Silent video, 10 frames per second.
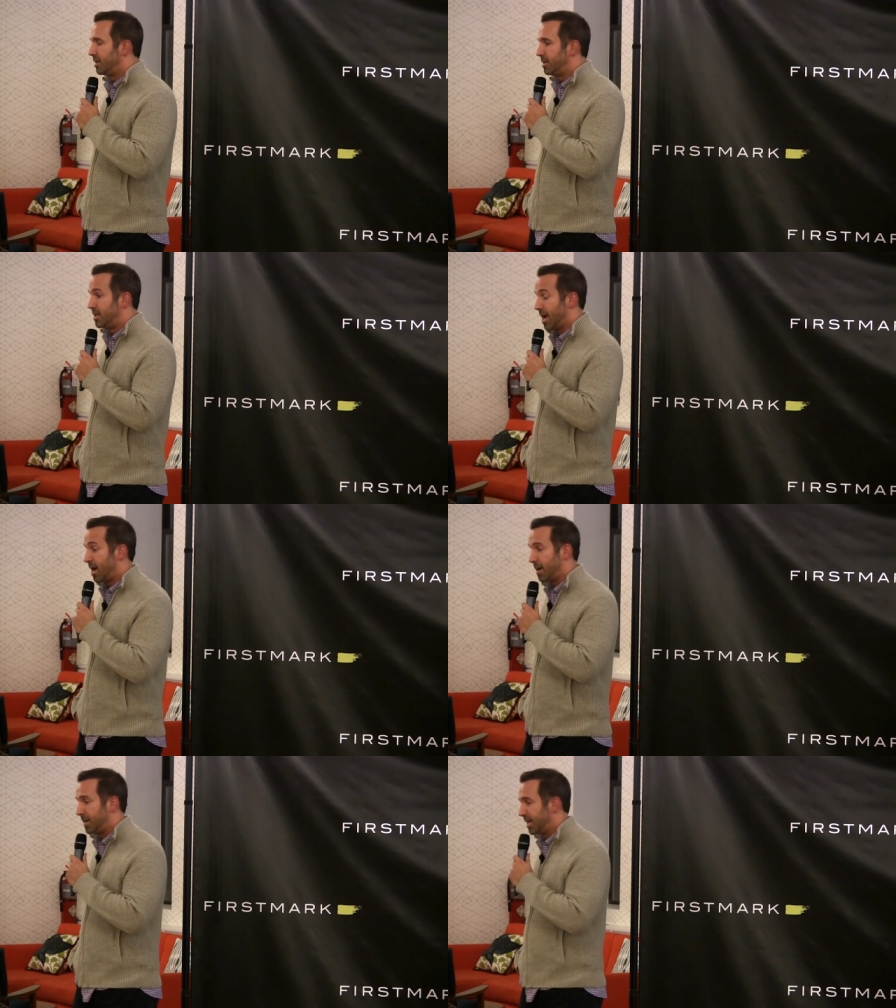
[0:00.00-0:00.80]

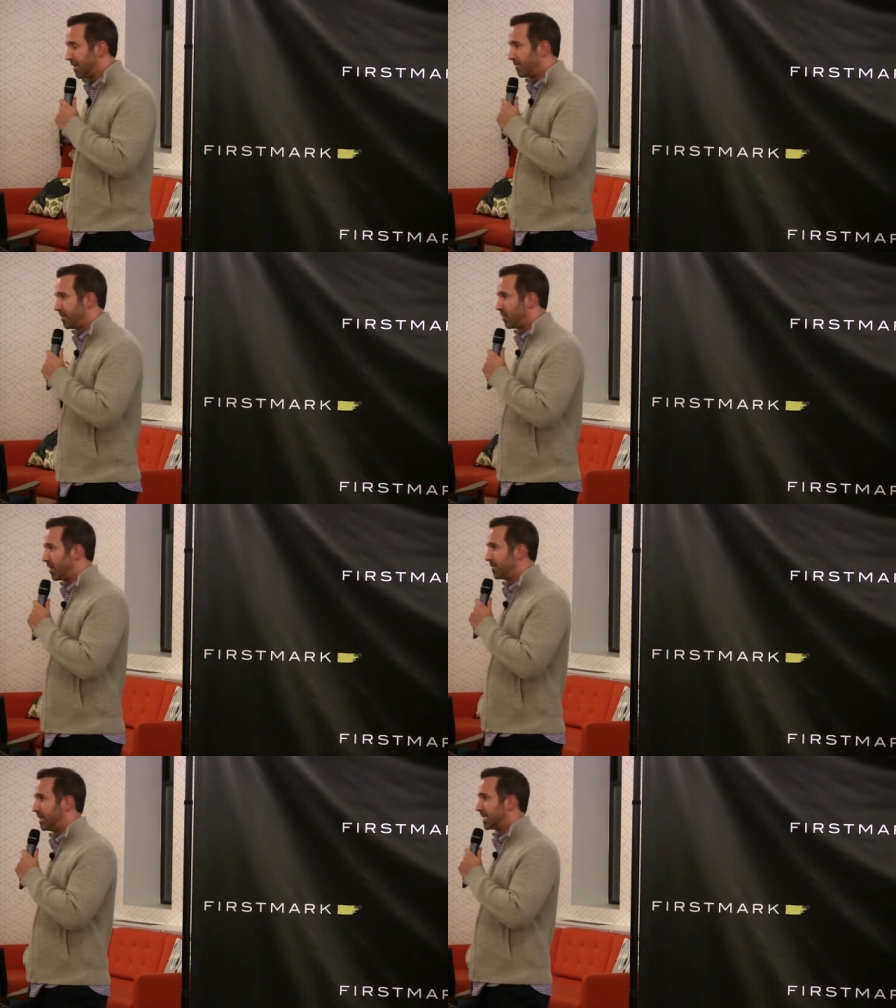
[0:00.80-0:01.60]
Yeah, I mean, every
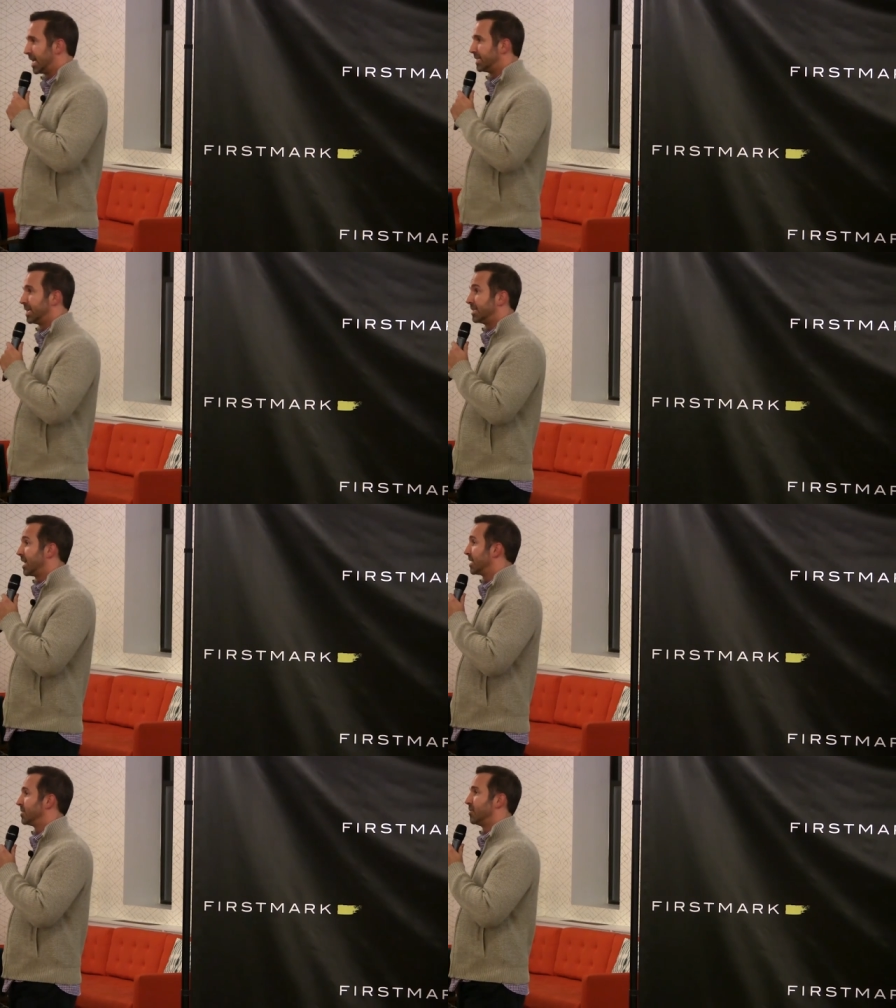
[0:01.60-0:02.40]
one of these headsets
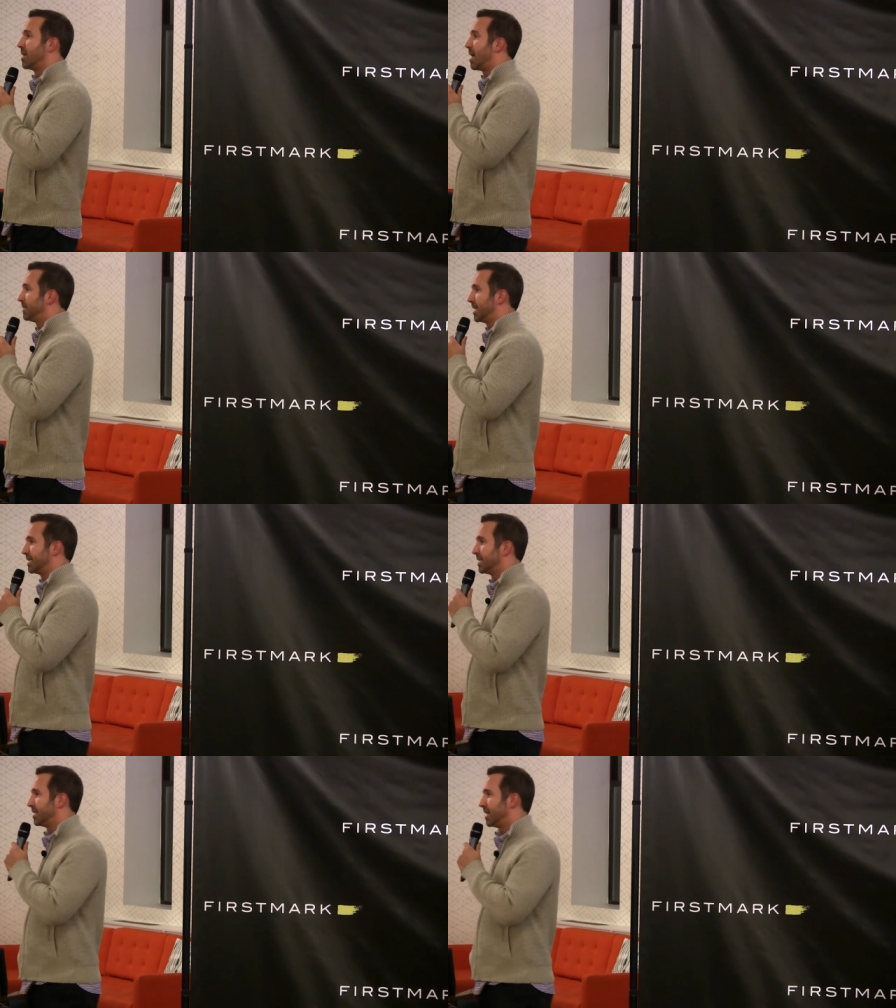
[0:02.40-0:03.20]
has their own
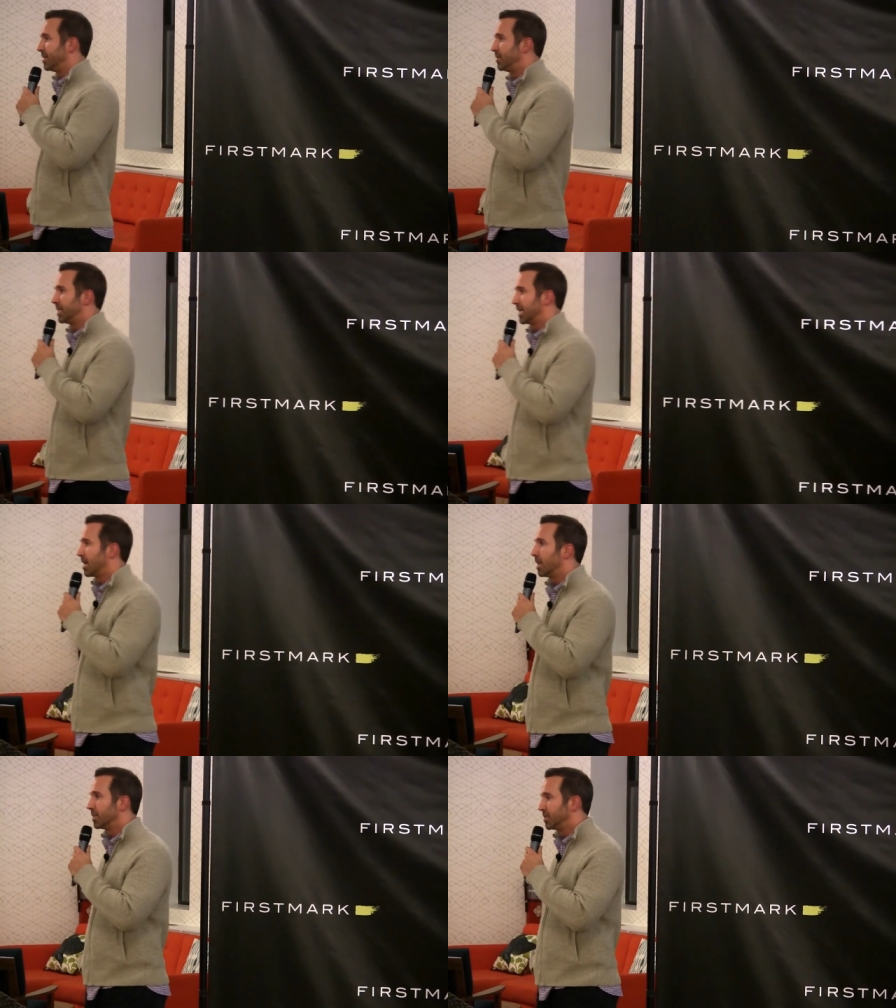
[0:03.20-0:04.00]
optics and, and new
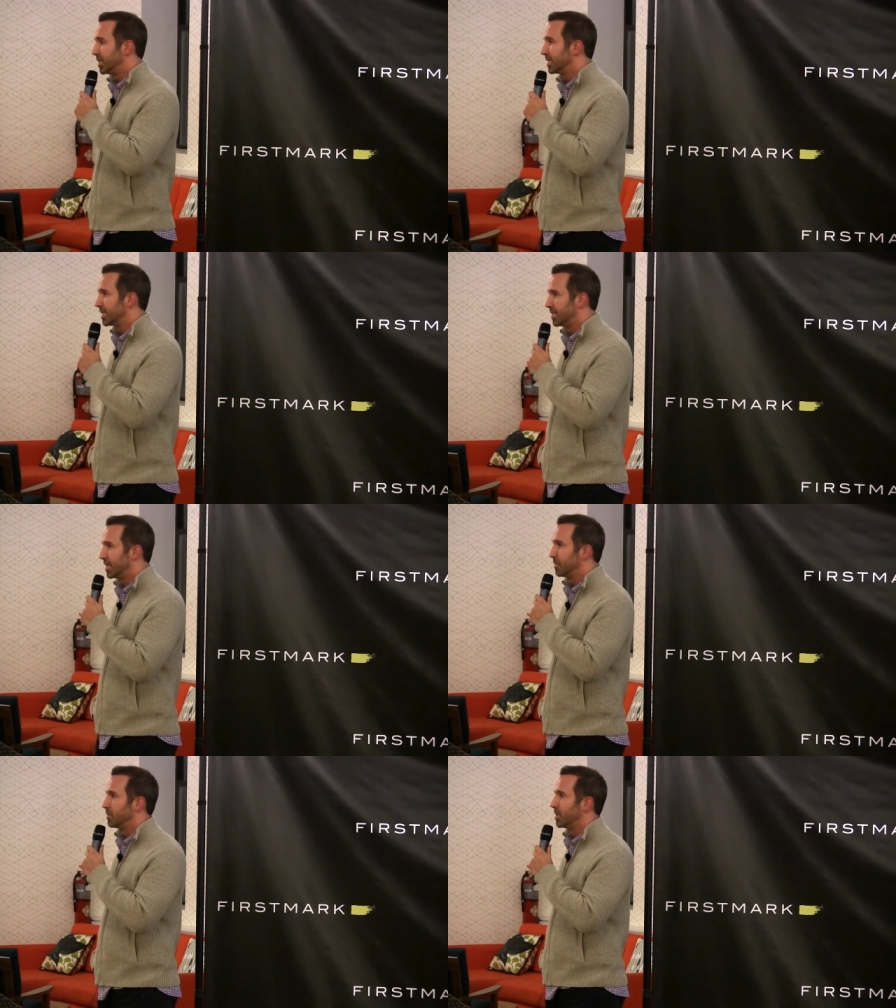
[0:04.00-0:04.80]
technologies, and,
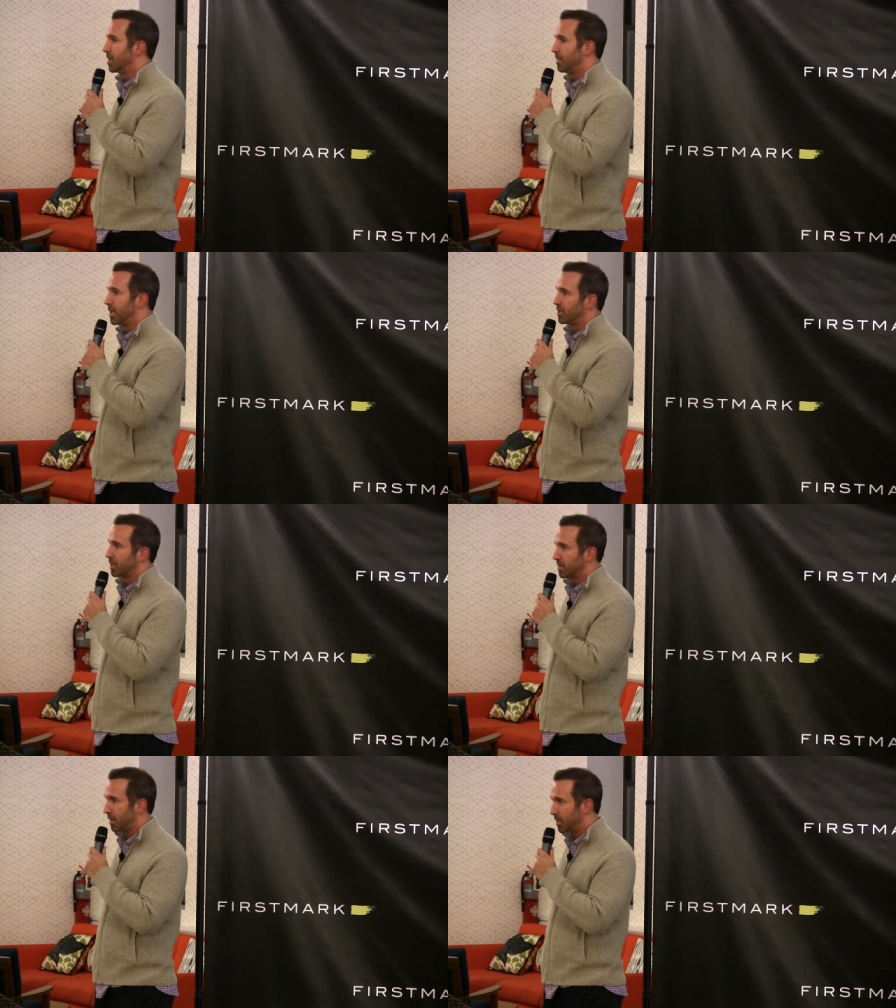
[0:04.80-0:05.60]
and you know, I
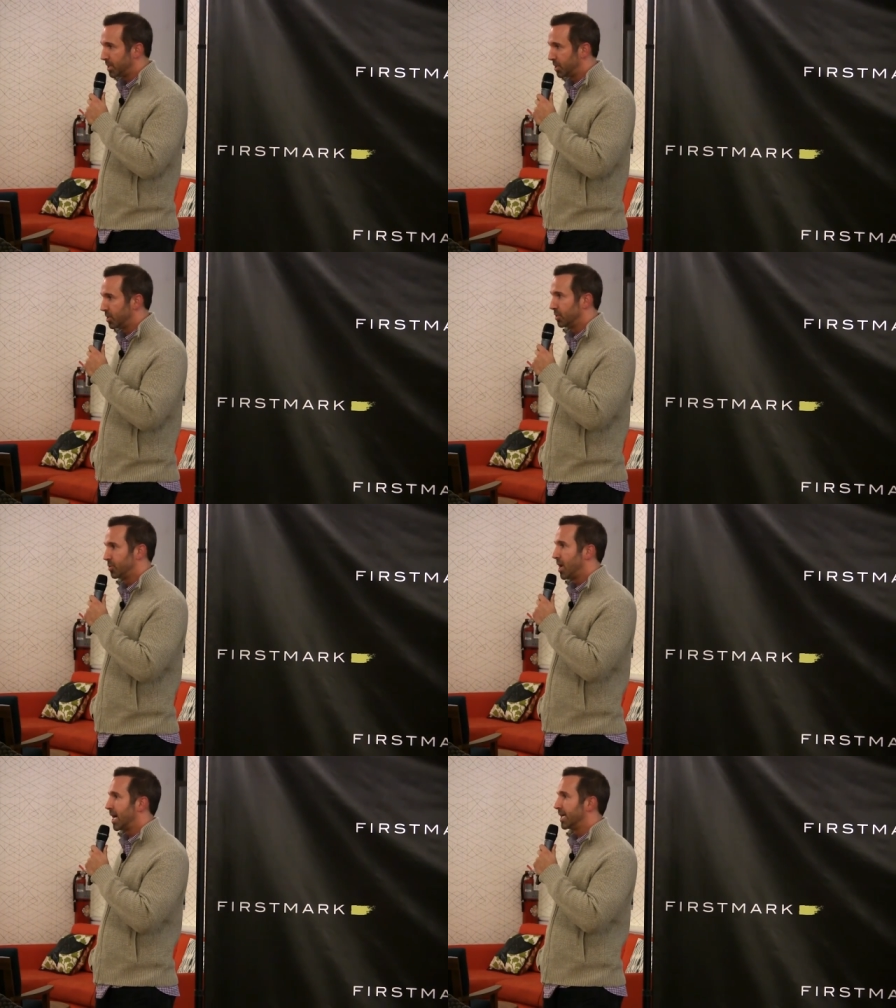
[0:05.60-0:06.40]
talked about positional
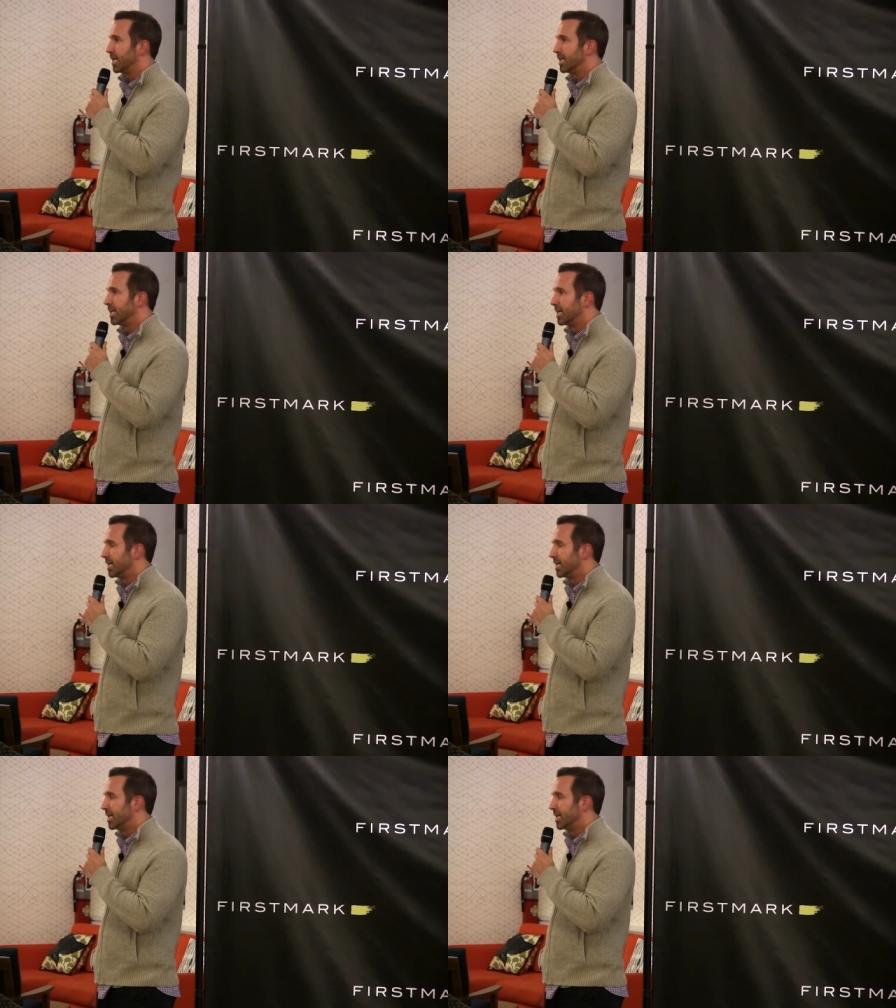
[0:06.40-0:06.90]
tracking.